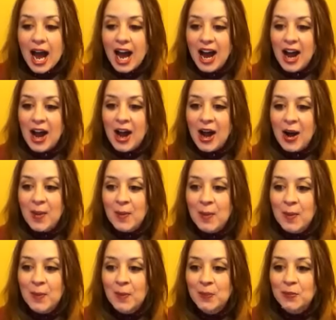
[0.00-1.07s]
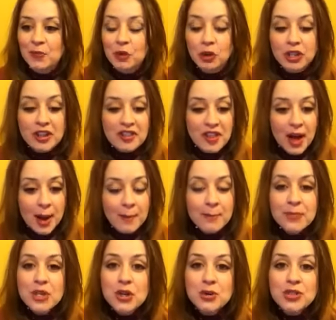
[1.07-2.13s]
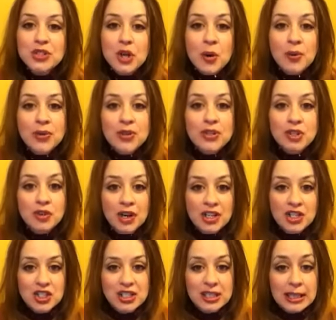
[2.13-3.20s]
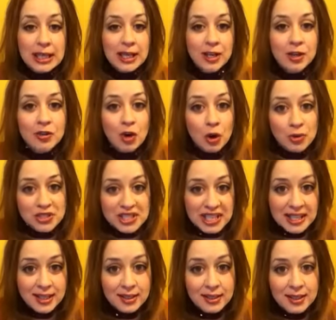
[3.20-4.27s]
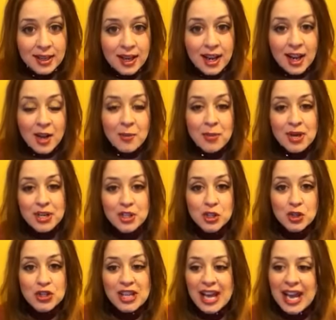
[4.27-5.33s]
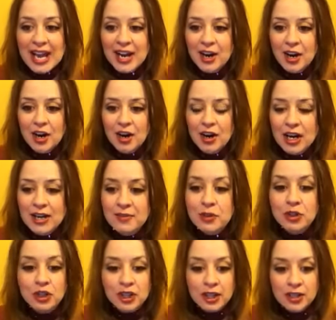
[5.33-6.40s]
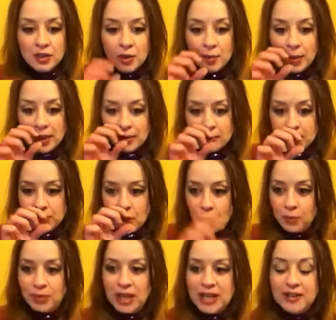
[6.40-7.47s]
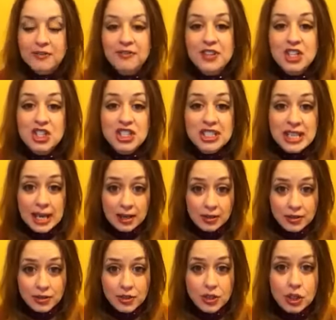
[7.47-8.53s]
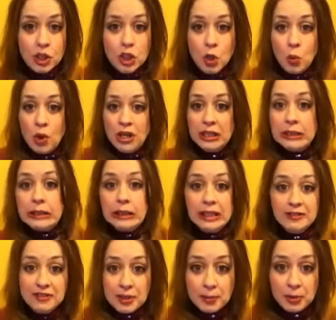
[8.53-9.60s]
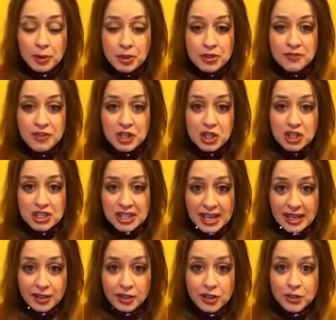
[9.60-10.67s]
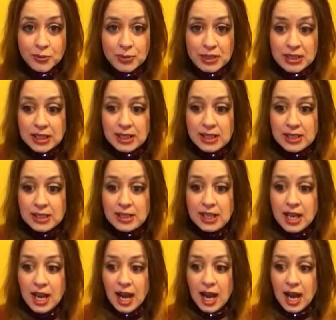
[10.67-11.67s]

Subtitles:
Rule of thumb: you always go in the direction that the hair grows in. Picture the hair, if you look under a microscope, like fish scales. You don't want to lift up those fish scales because